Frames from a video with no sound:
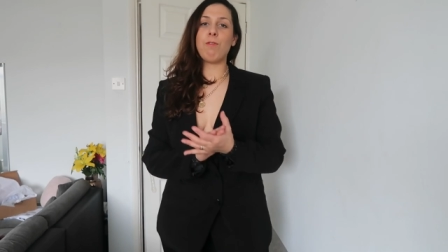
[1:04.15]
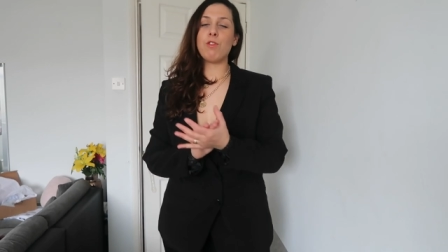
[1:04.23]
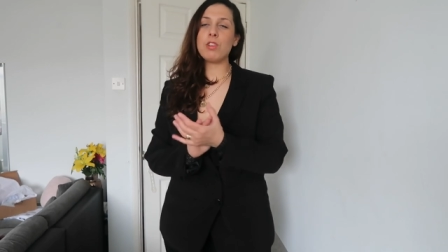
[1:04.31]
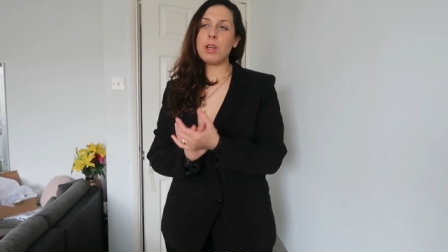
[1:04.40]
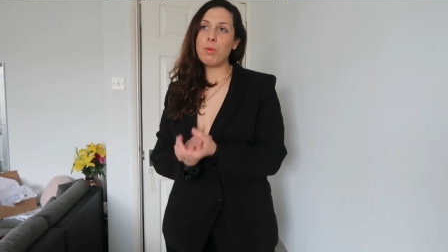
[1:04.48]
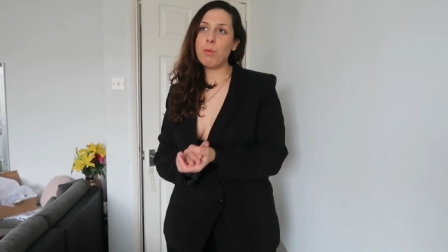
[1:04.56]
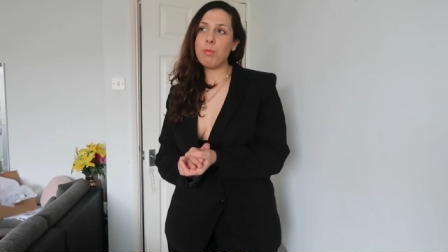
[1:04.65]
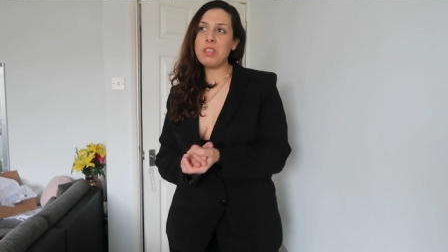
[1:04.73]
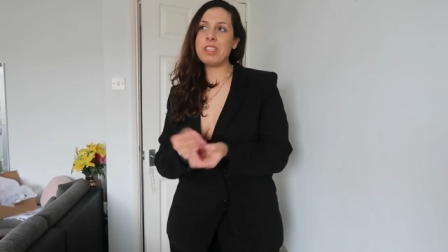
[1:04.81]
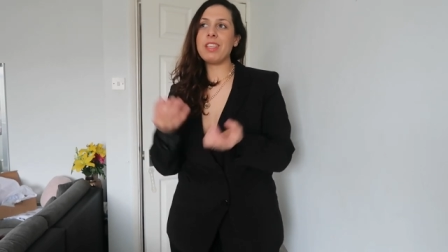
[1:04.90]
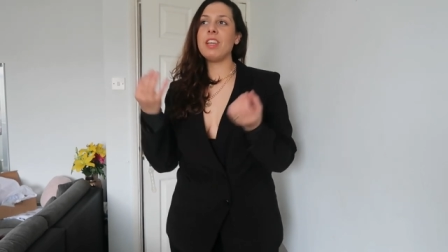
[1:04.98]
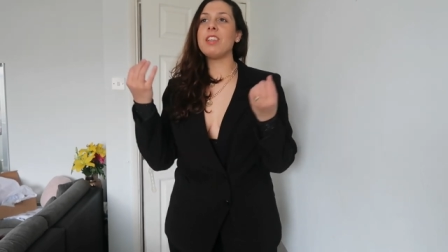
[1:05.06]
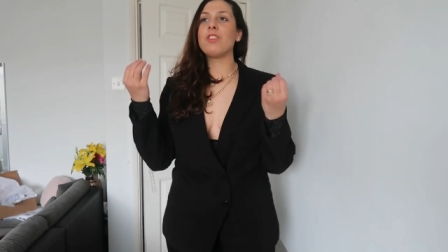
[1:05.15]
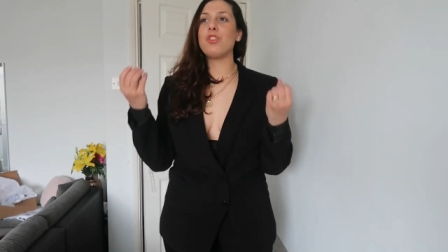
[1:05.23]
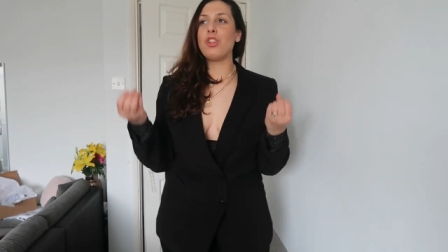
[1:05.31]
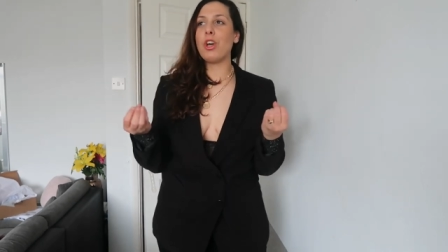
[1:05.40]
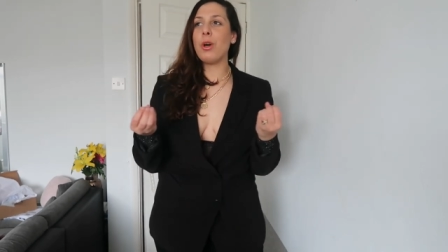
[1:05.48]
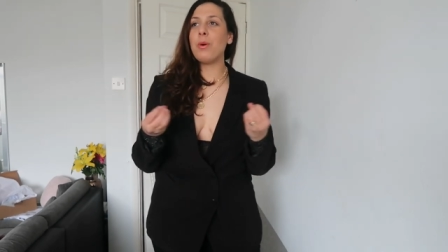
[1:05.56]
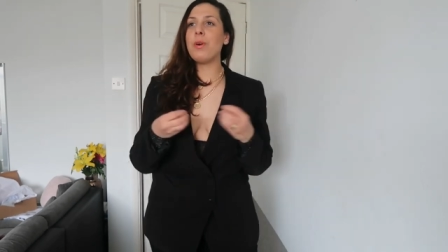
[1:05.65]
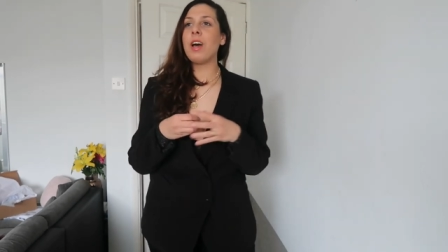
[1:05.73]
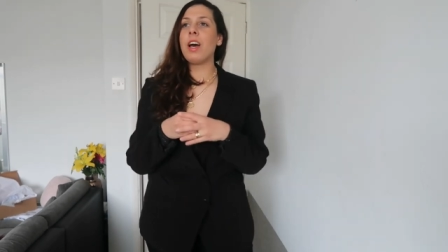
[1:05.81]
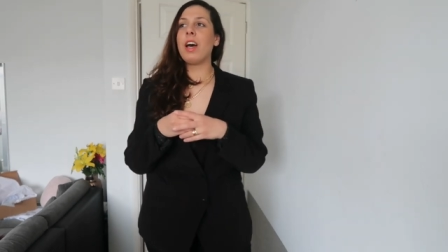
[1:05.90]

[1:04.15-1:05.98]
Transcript: affordable pieces, you know.